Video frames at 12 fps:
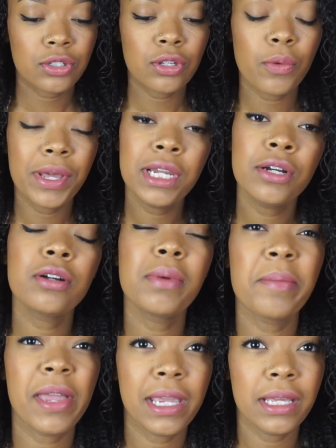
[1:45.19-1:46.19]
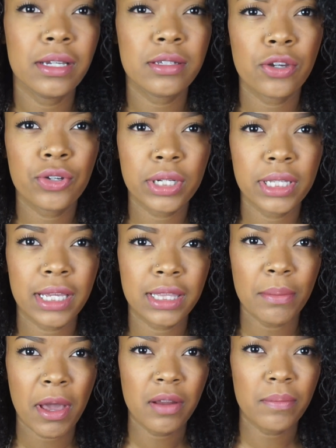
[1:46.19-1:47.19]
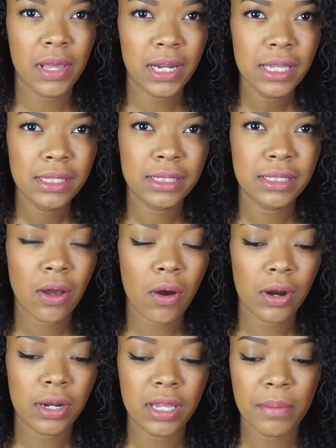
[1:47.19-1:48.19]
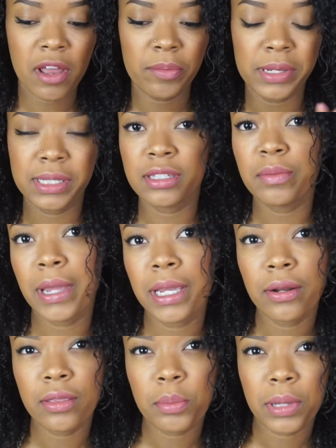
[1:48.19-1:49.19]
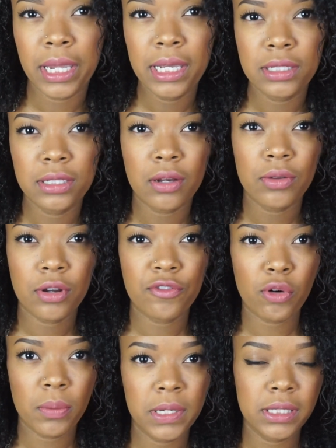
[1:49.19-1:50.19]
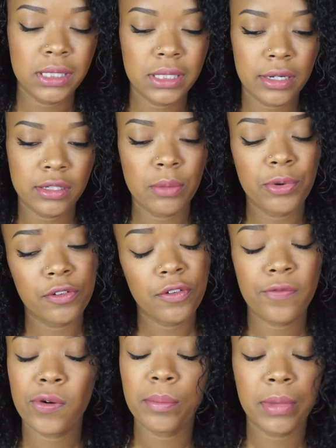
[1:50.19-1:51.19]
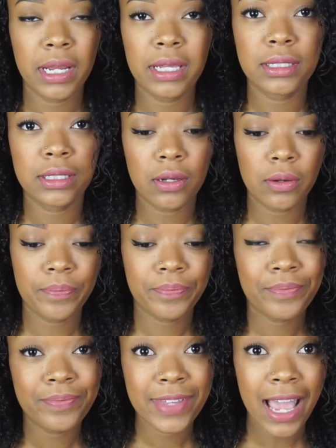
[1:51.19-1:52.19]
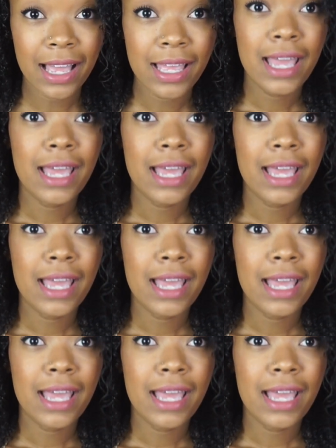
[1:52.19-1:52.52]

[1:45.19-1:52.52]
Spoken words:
So the way that I cook my bacon is usually like the amount of minutes are the amount of pieces of bacon on the plate. So there are 4 pieces there, so I put it for 4 minutes. So yeah,